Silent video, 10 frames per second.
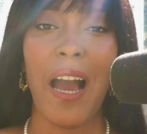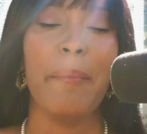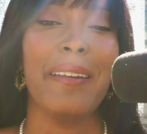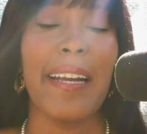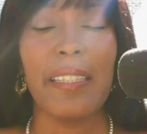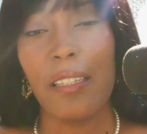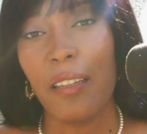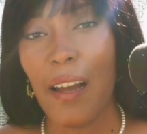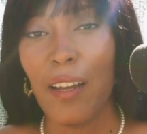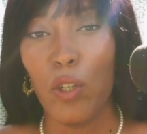I'm
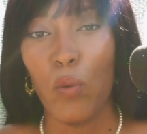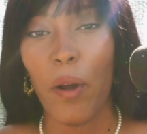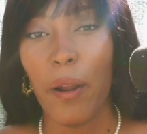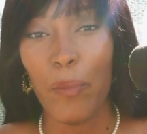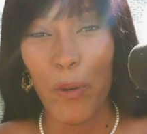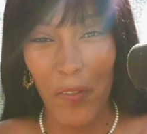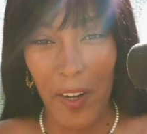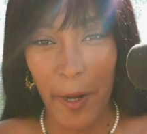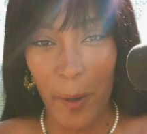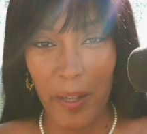guessing that you want to move
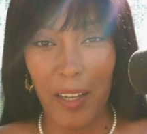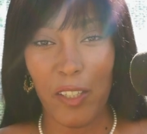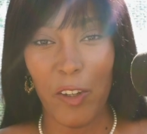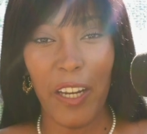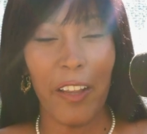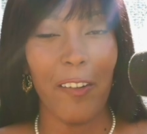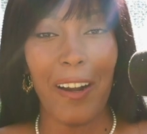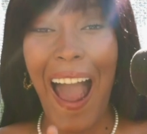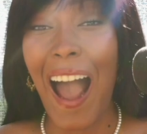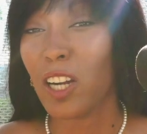here because you're either
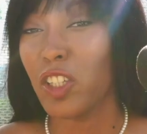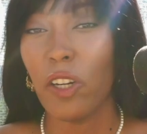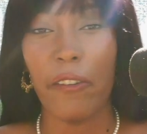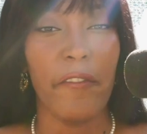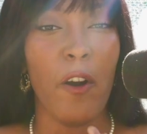an actor,